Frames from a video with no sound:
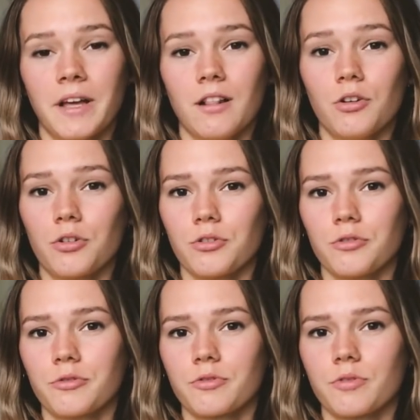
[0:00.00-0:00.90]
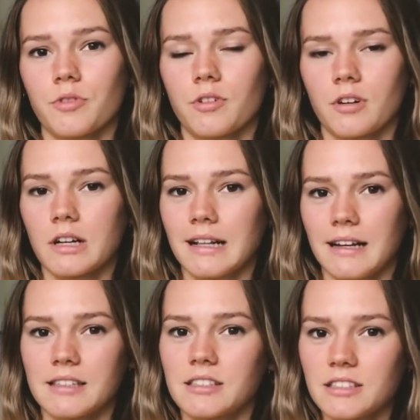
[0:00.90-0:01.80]
a lot of
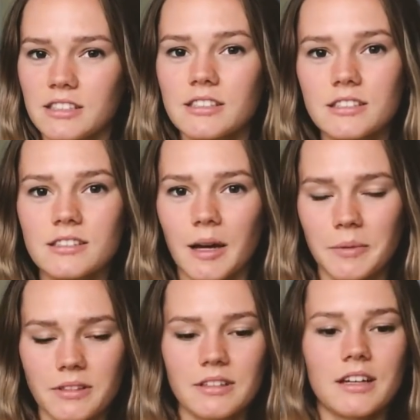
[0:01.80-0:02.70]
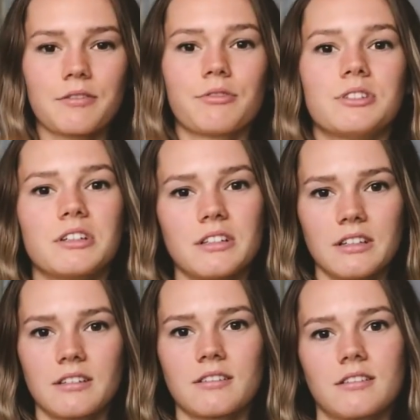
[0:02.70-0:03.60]
classes, I mean like
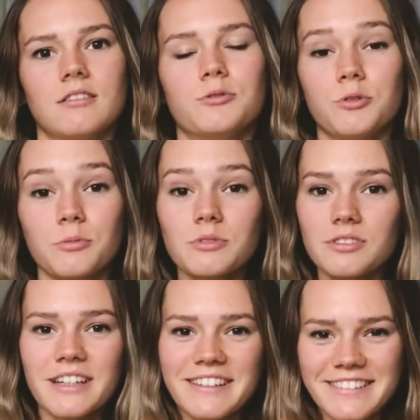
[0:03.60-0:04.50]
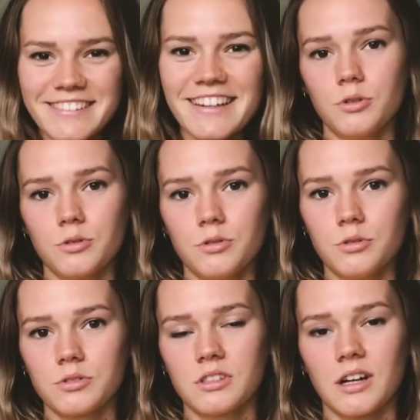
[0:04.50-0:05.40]
physically rooms. You could
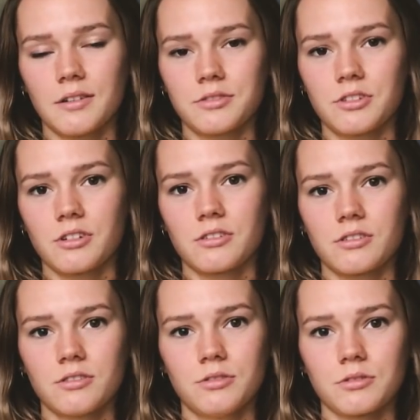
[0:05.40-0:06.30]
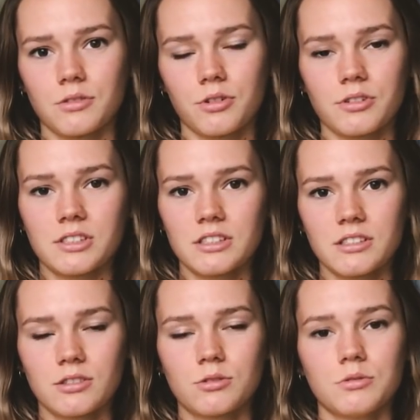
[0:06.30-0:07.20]
use it after your
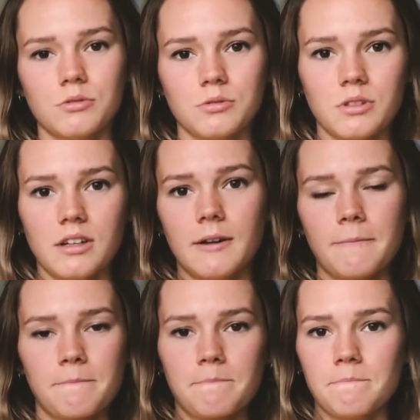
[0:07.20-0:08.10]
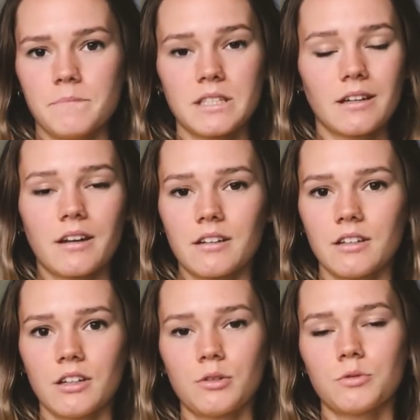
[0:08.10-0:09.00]
courses to
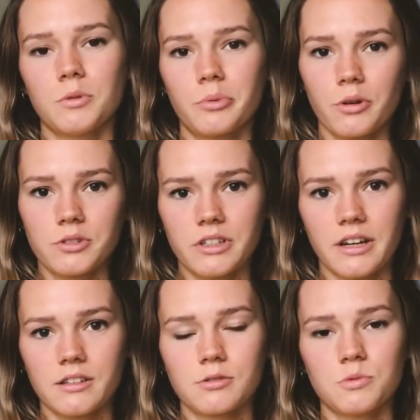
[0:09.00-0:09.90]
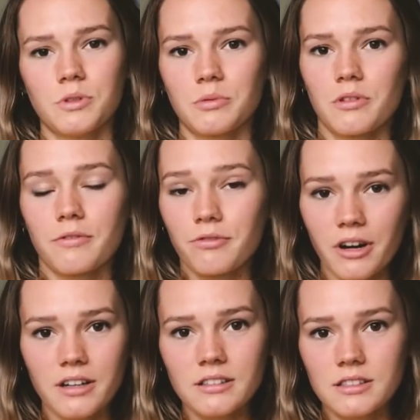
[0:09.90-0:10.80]
study, to do projects, to meet with
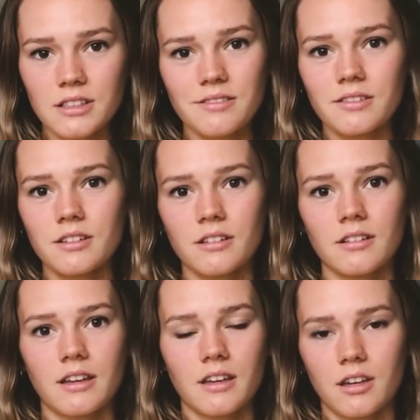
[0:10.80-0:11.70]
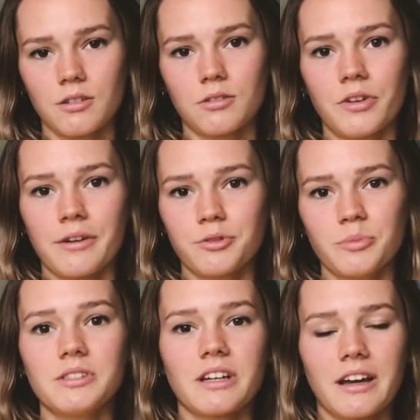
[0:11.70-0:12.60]
friends, even like you don't have to
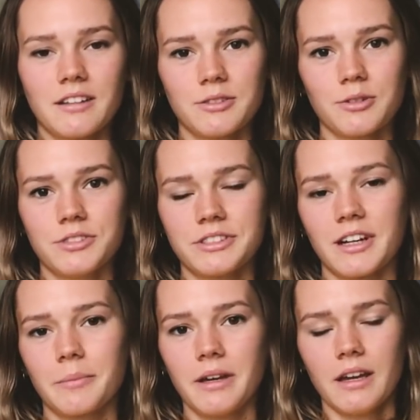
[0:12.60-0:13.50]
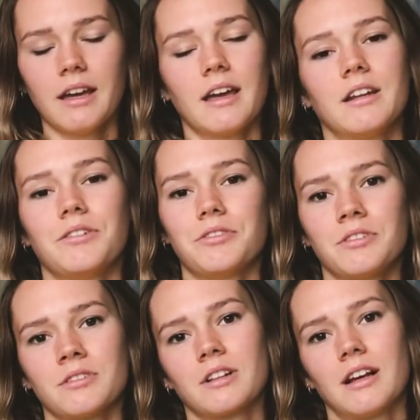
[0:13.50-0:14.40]
be silent all the time, and
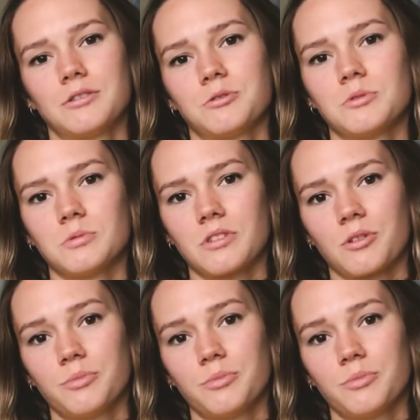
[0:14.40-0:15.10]
even classrooms with